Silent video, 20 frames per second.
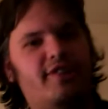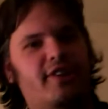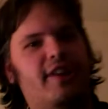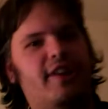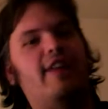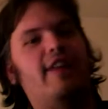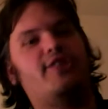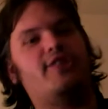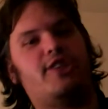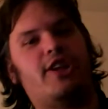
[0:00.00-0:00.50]
So
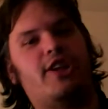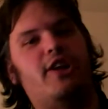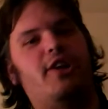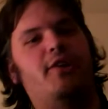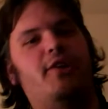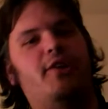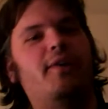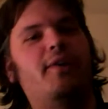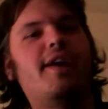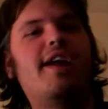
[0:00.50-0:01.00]
now the
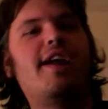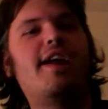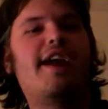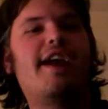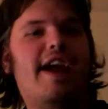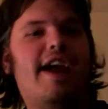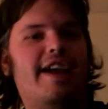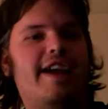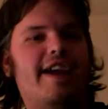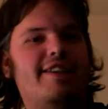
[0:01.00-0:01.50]
show
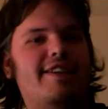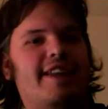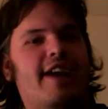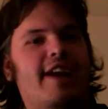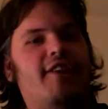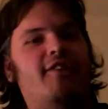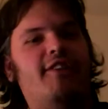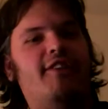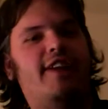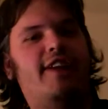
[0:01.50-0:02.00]
has
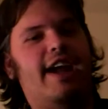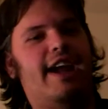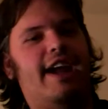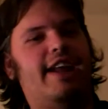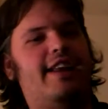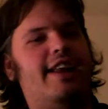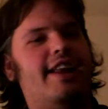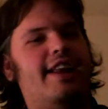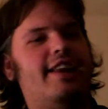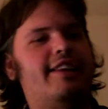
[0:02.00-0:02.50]
not only
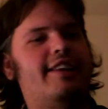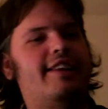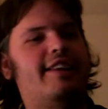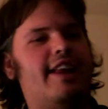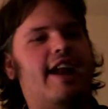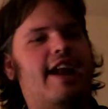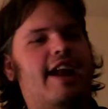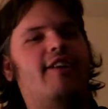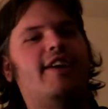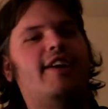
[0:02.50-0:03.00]
had
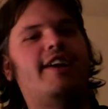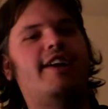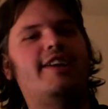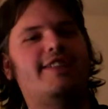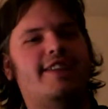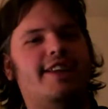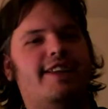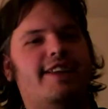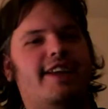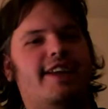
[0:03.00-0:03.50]

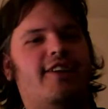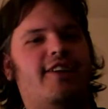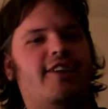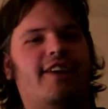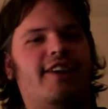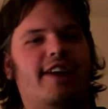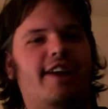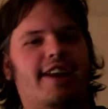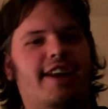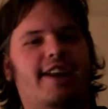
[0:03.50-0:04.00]
Daenerys and
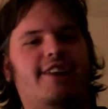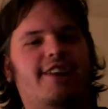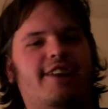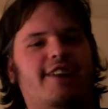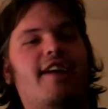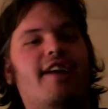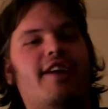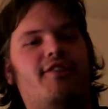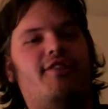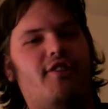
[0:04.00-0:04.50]
Tyrion
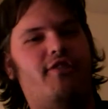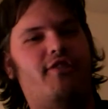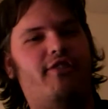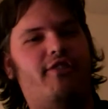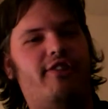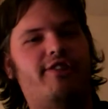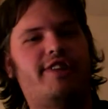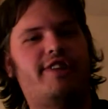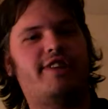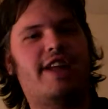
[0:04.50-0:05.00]
interact for the
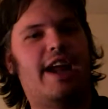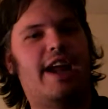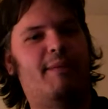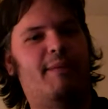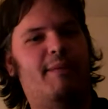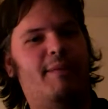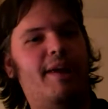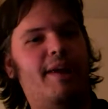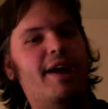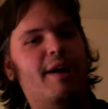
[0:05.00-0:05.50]
first
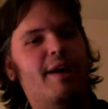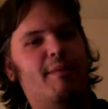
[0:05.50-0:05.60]
time,